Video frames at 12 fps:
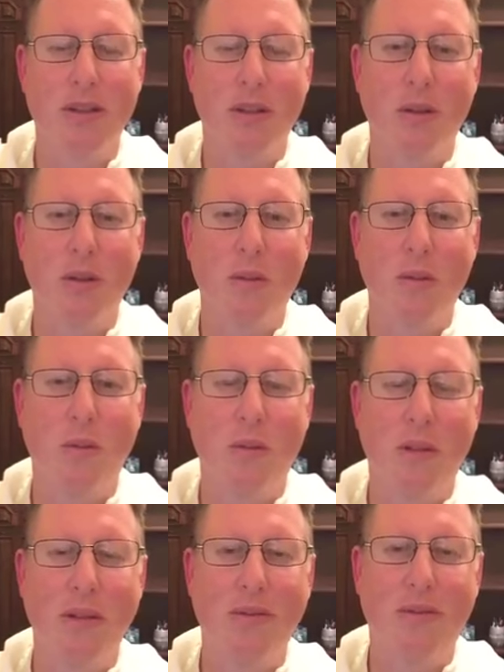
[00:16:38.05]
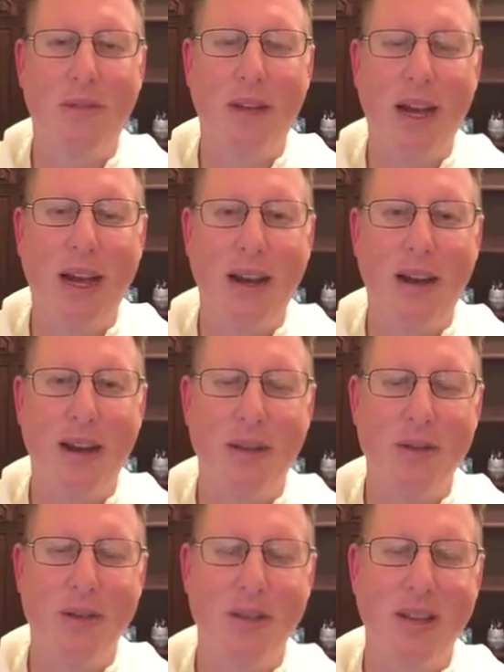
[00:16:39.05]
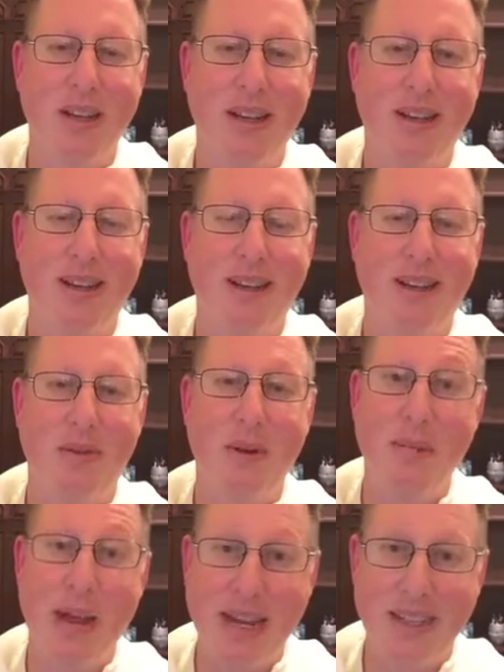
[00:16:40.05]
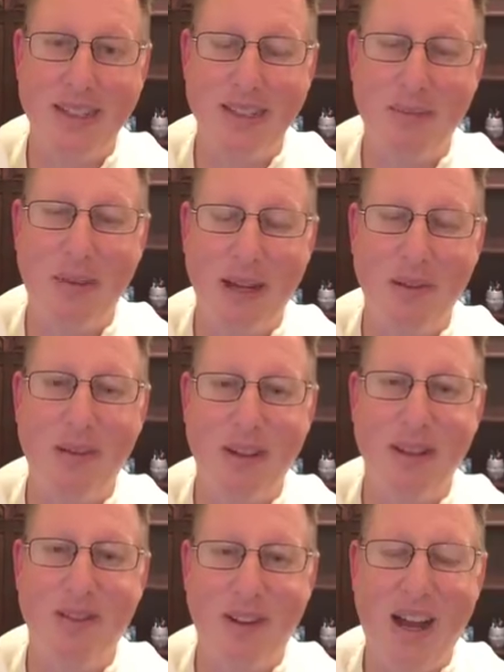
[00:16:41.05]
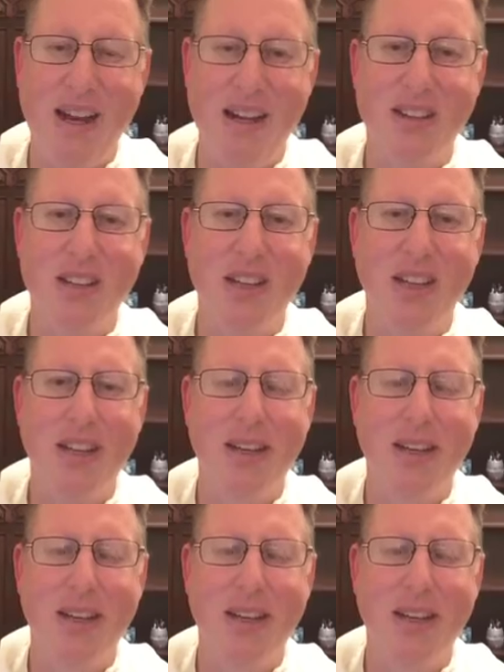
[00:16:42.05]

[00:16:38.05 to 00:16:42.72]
So one friar, I was reminded by one of the friars,